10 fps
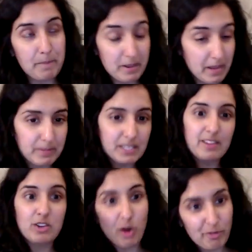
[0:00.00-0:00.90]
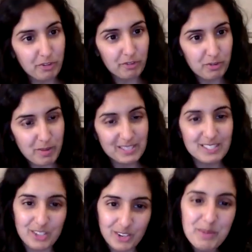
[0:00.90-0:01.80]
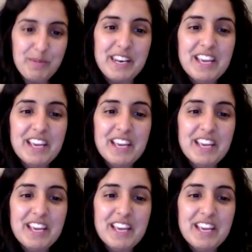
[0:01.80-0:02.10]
comes in and then you're off for a few months, you know. But